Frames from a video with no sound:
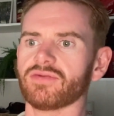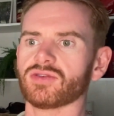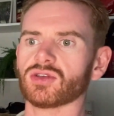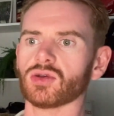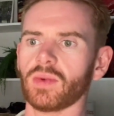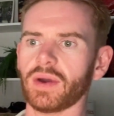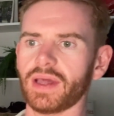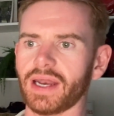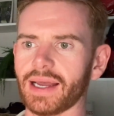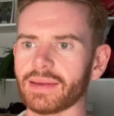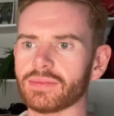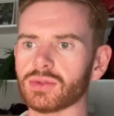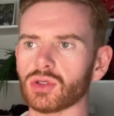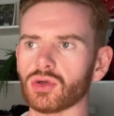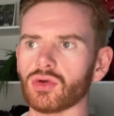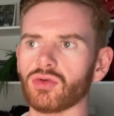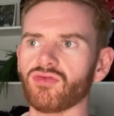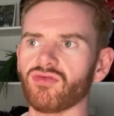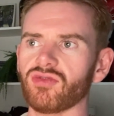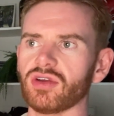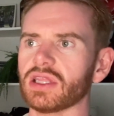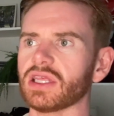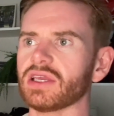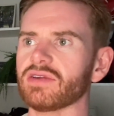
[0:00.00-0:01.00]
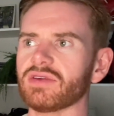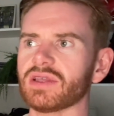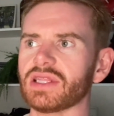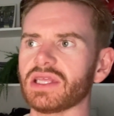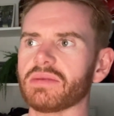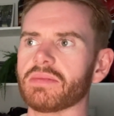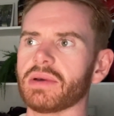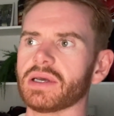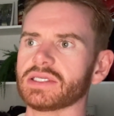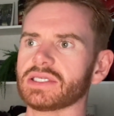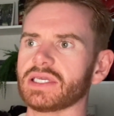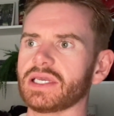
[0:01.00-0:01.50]
So when I'm doing really
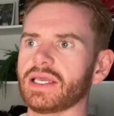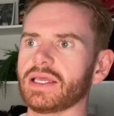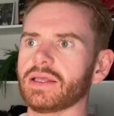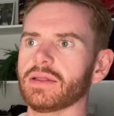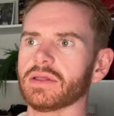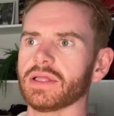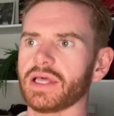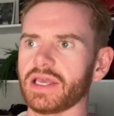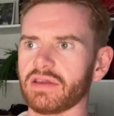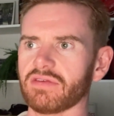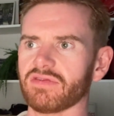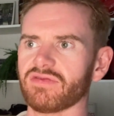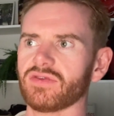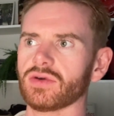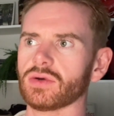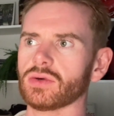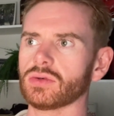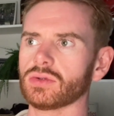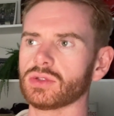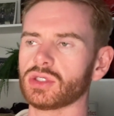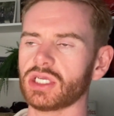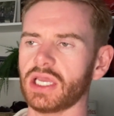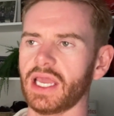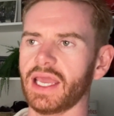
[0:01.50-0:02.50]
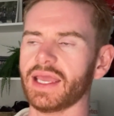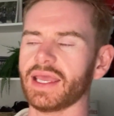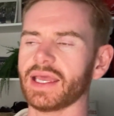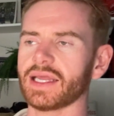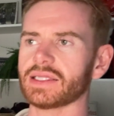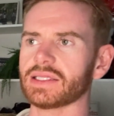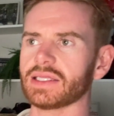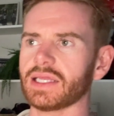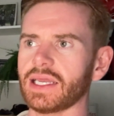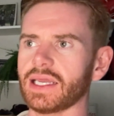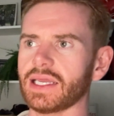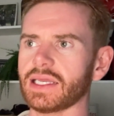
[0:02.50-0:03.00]
busy, like full
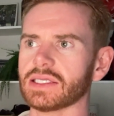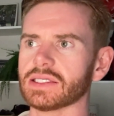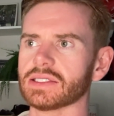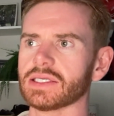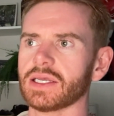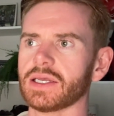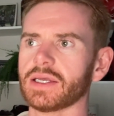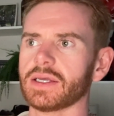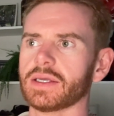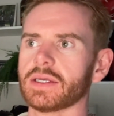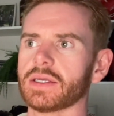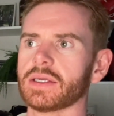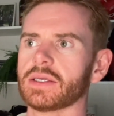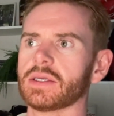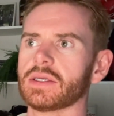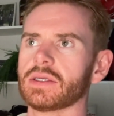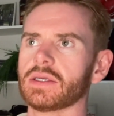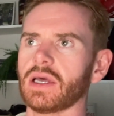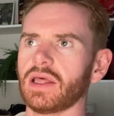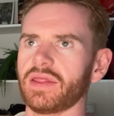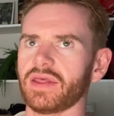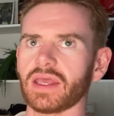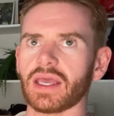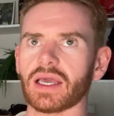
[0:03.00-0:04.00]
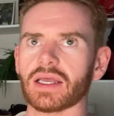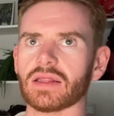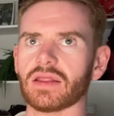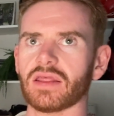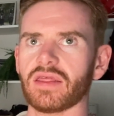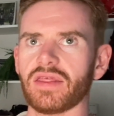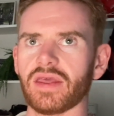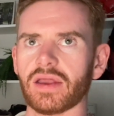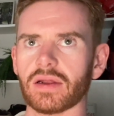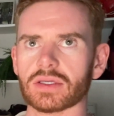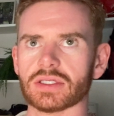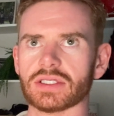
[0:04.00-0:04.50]
check-in days, I think I had
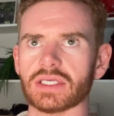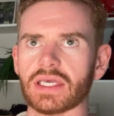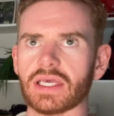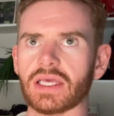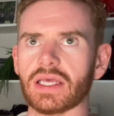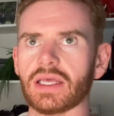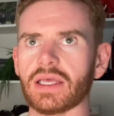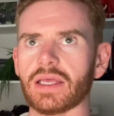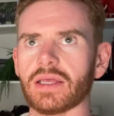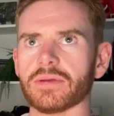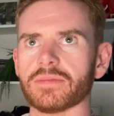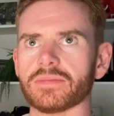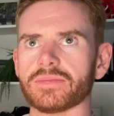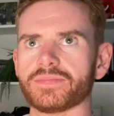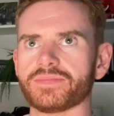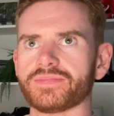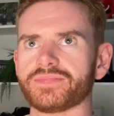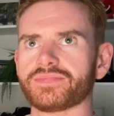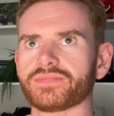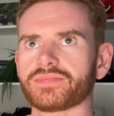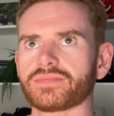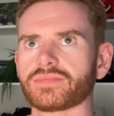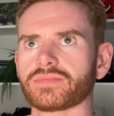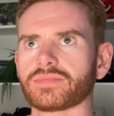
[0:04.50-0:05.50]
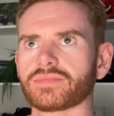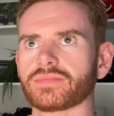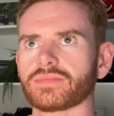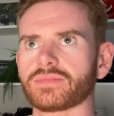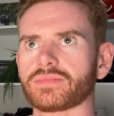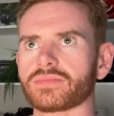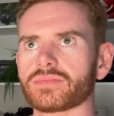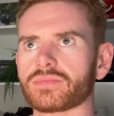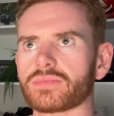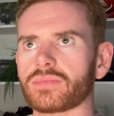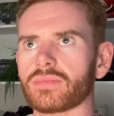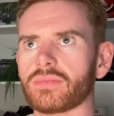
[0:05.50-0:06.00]

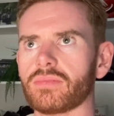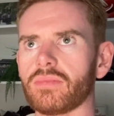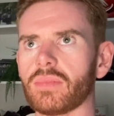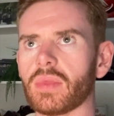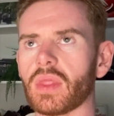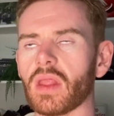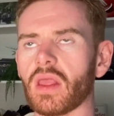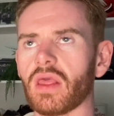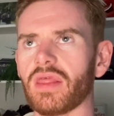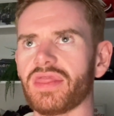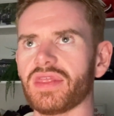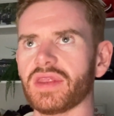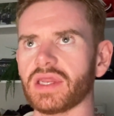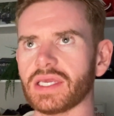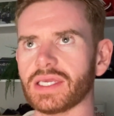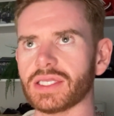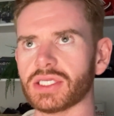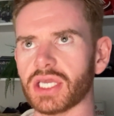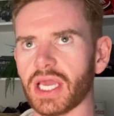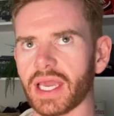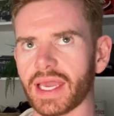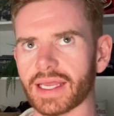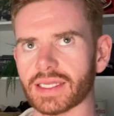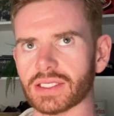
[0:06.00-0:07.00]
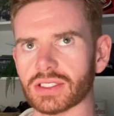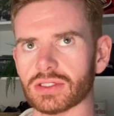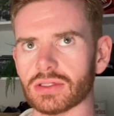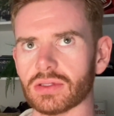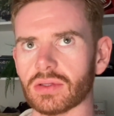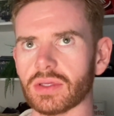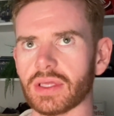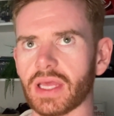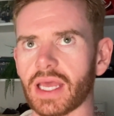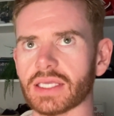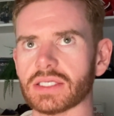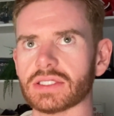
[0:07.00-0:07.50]
33 check-ins to do
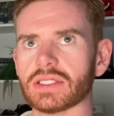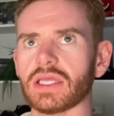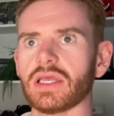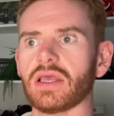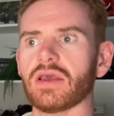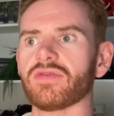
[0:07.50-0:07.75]
yesterday.